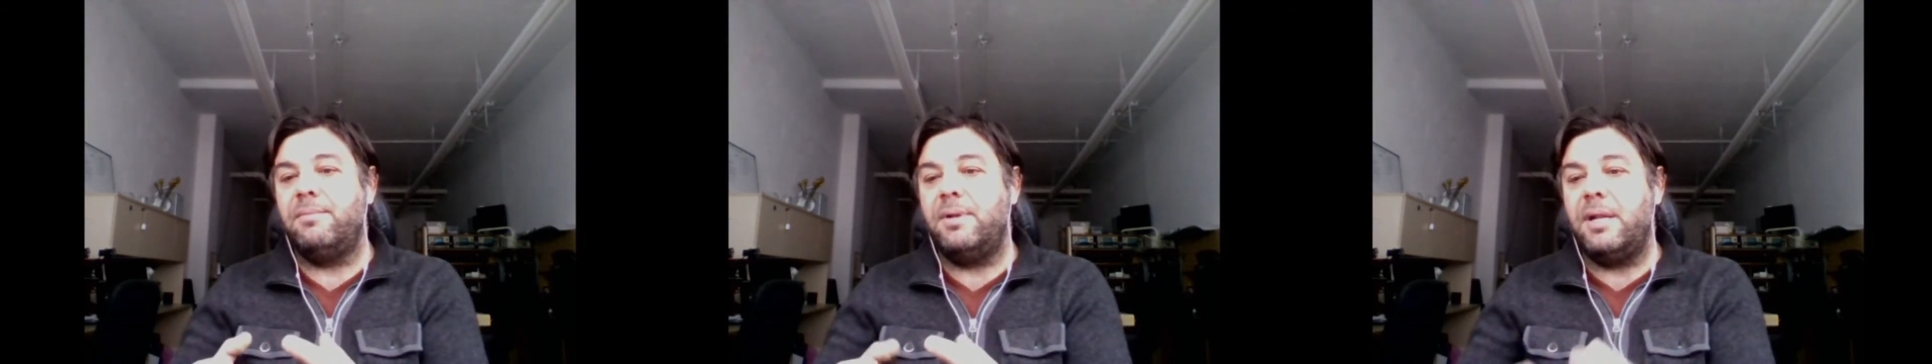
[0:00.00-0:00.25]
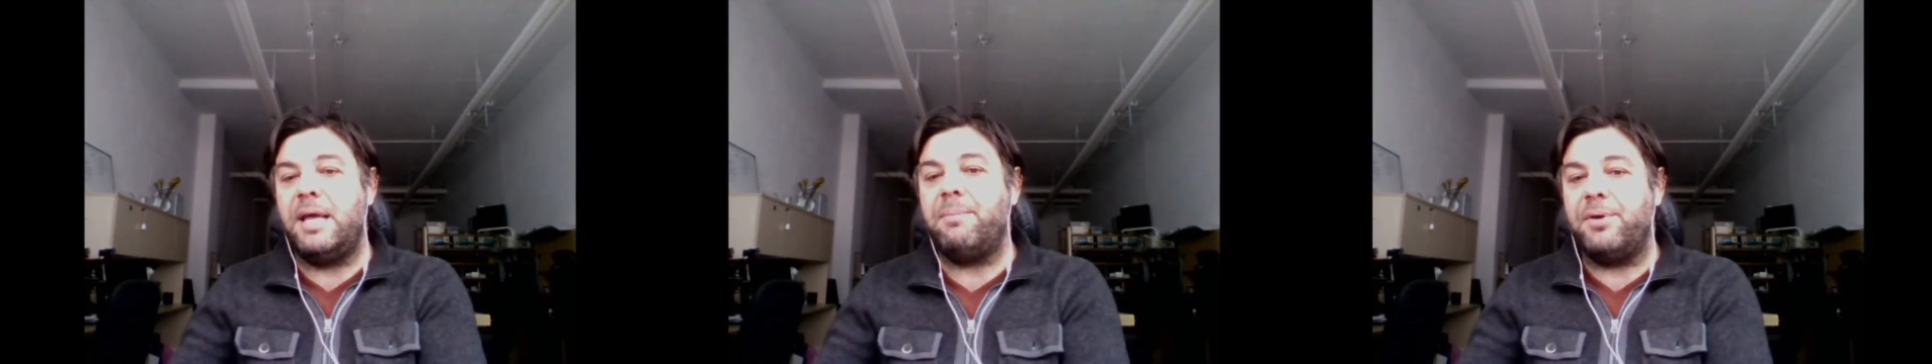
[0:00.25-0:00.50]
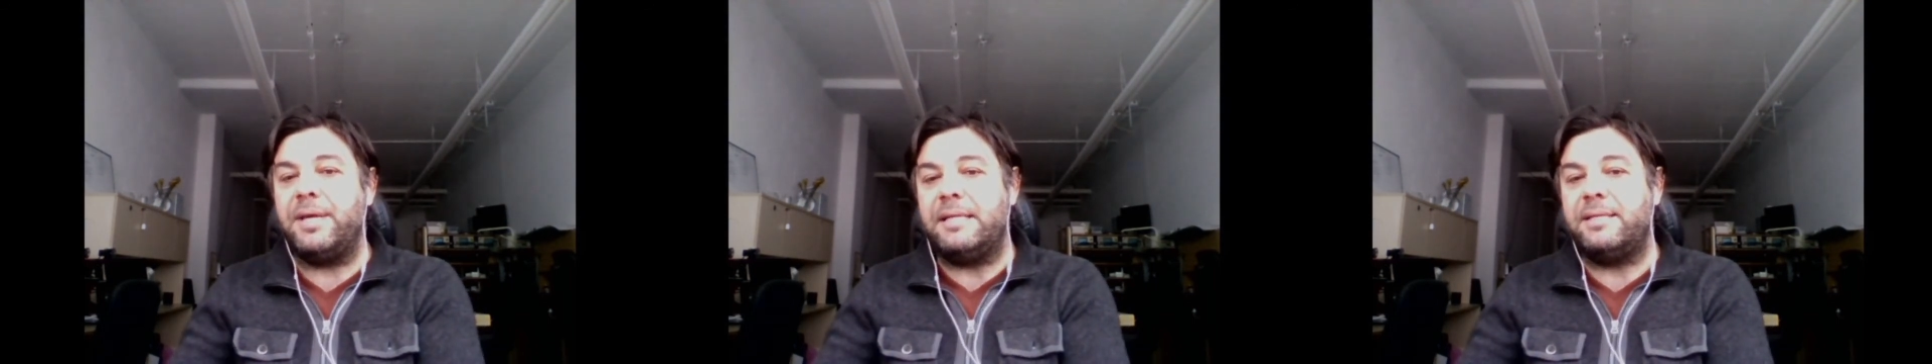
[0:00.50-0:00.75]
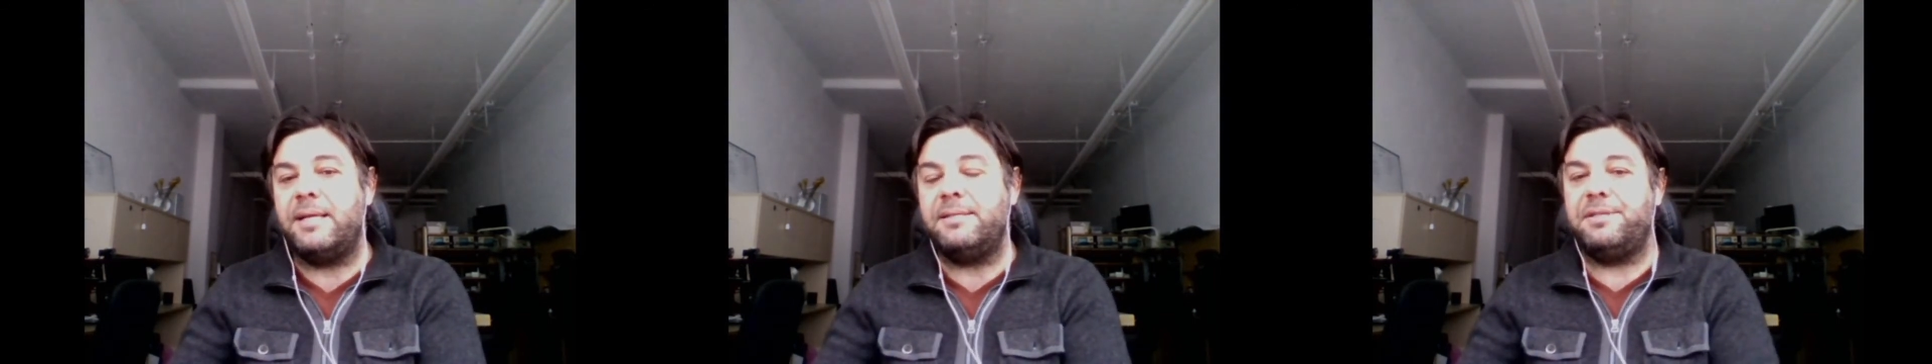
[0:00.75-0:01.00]
labor
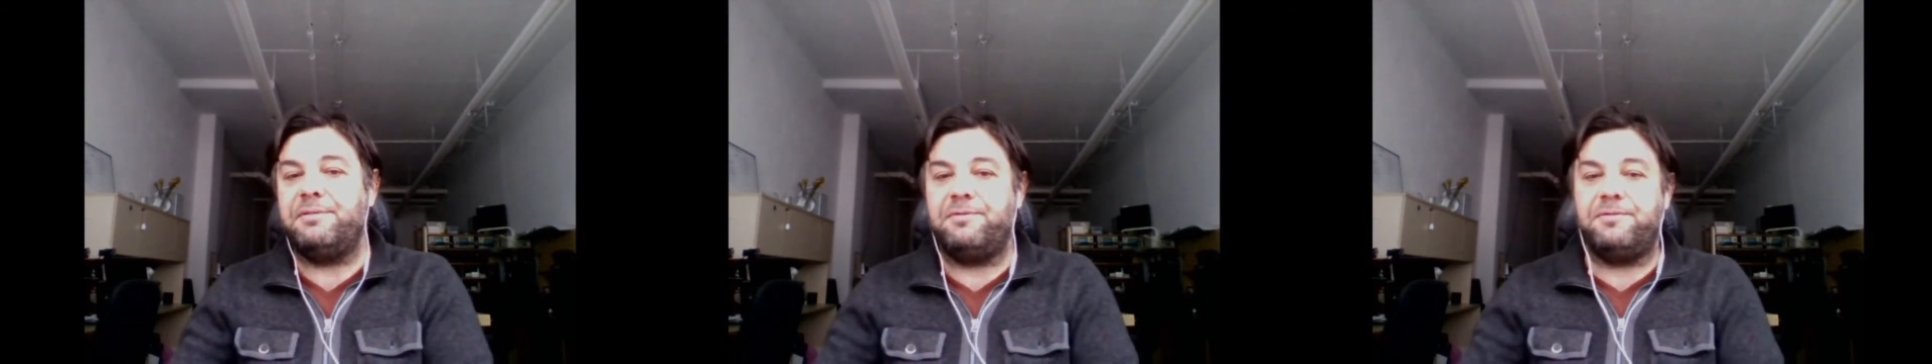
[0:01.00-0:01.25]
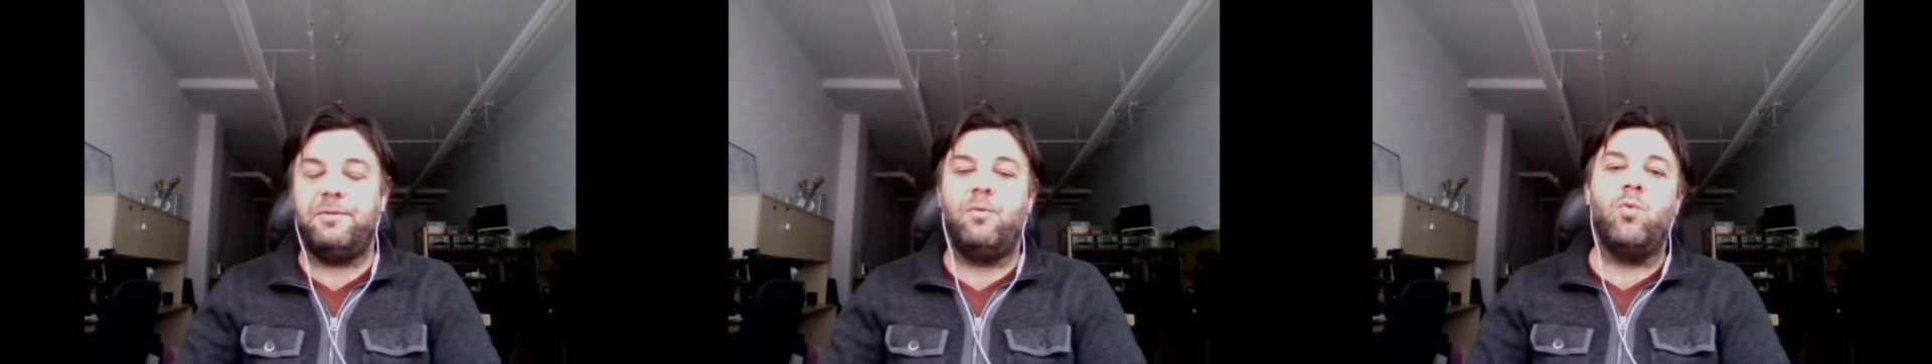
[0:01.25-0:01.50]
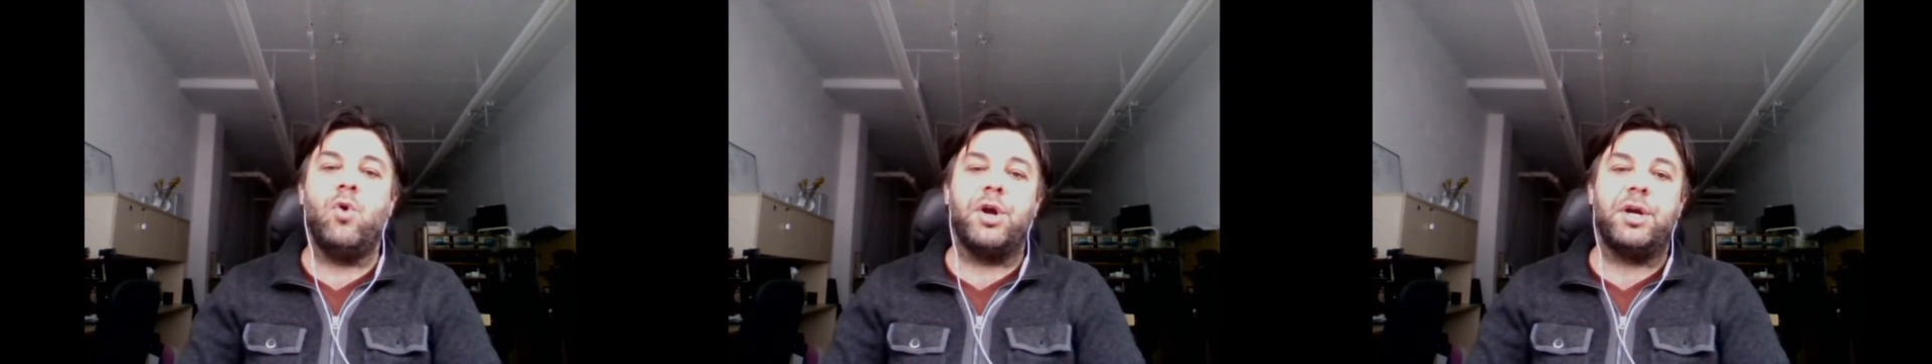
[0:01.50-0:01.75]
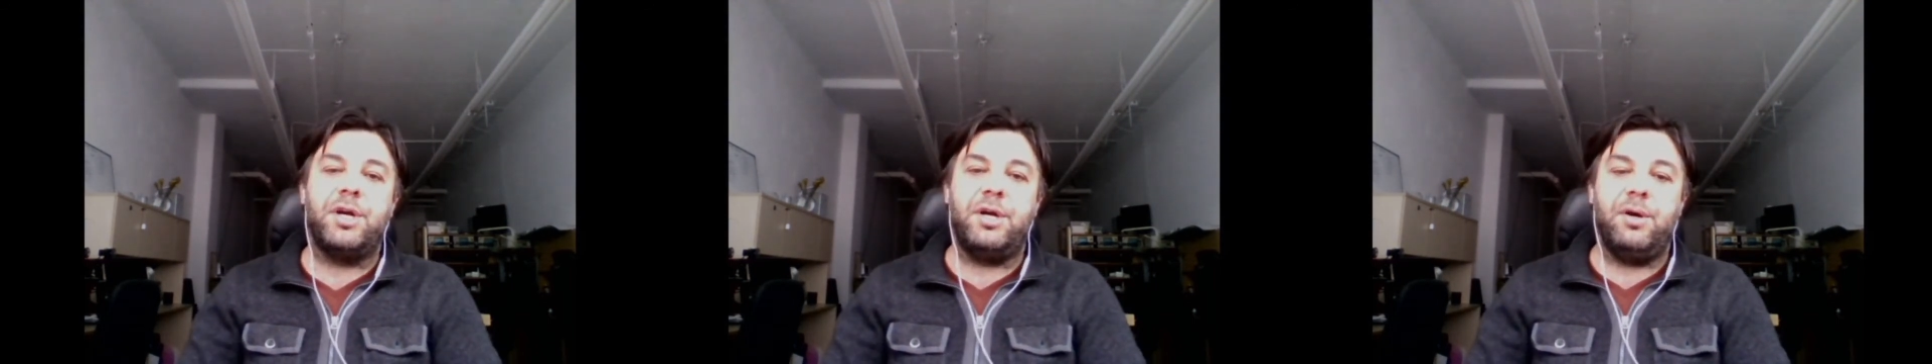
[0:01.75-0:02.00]
intensive
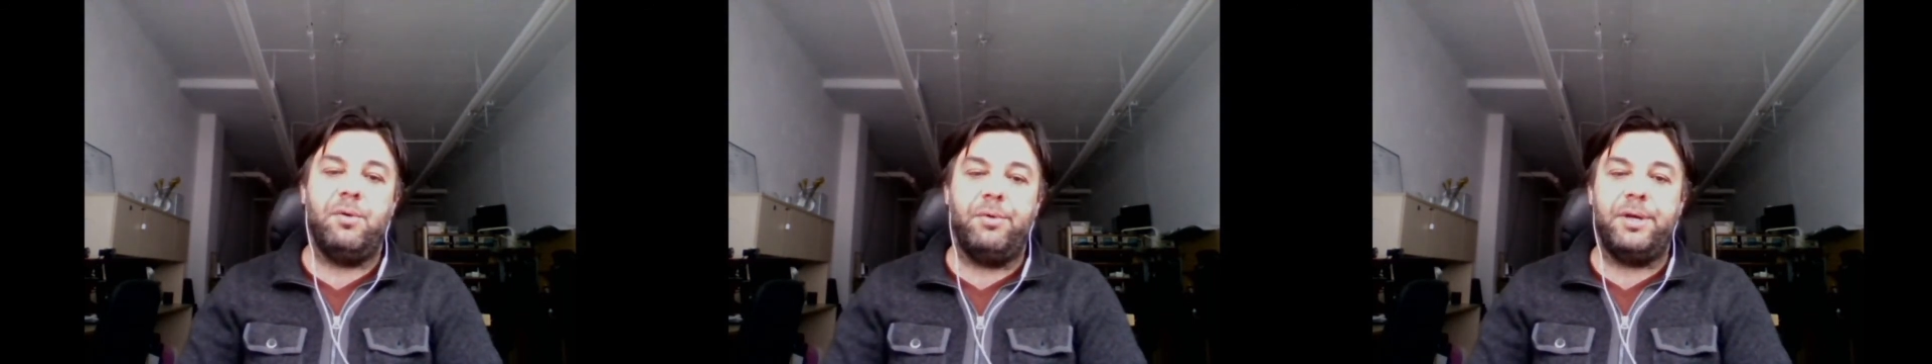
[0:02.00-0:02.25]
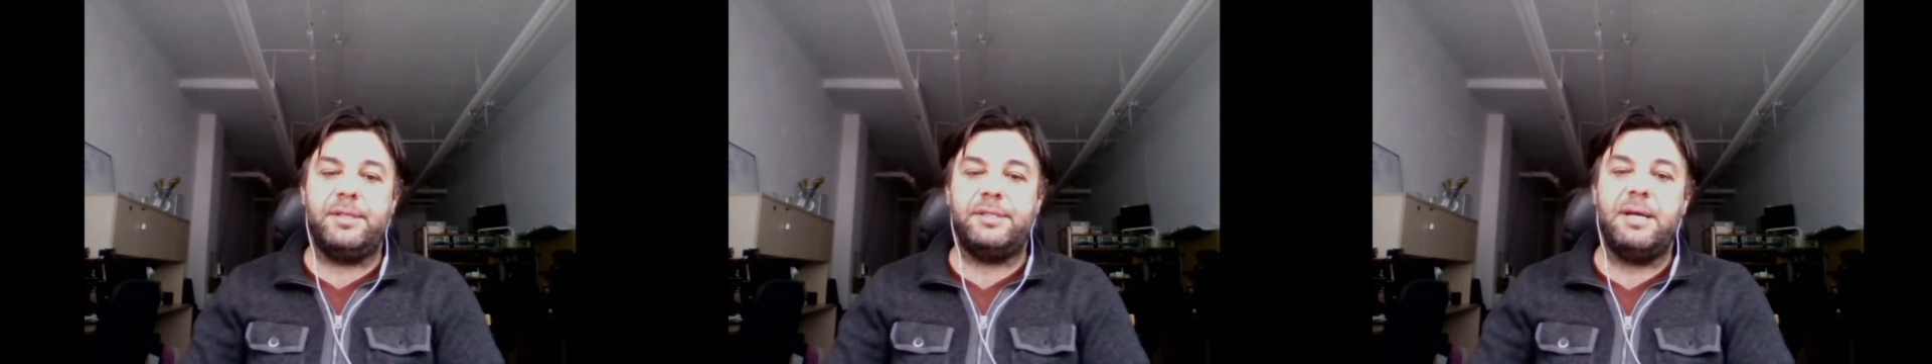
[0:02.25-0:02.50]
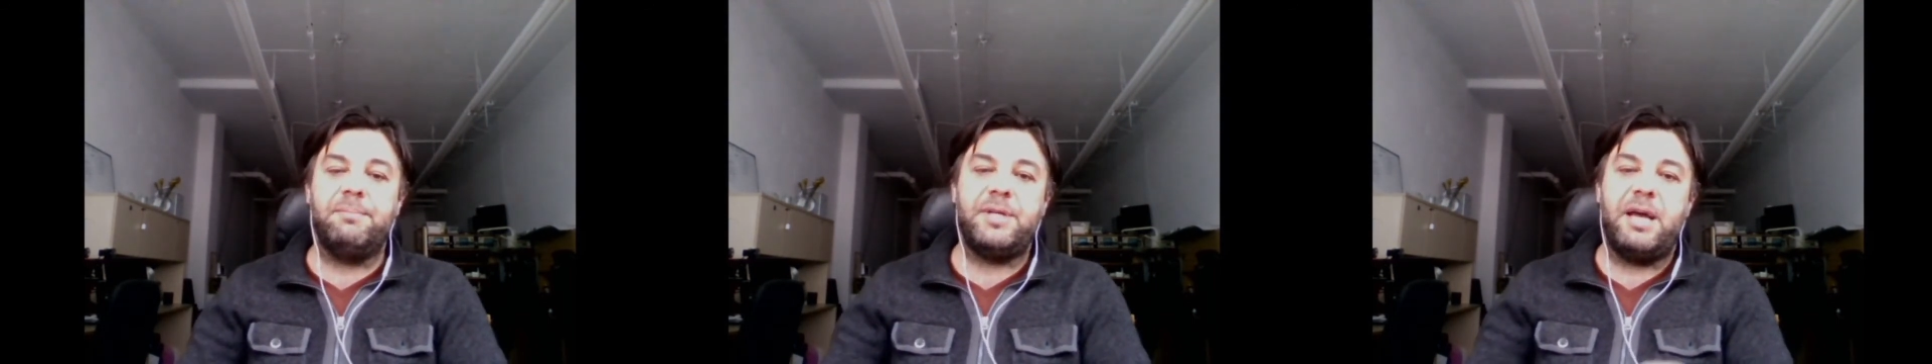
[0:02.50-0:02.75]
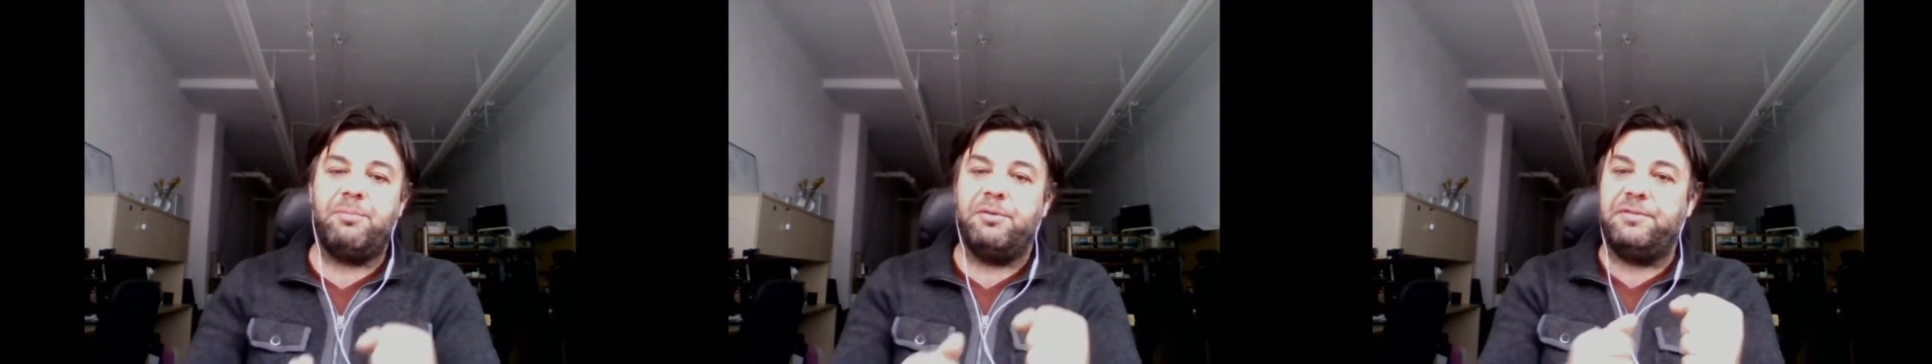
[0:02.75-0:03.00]
work with some type of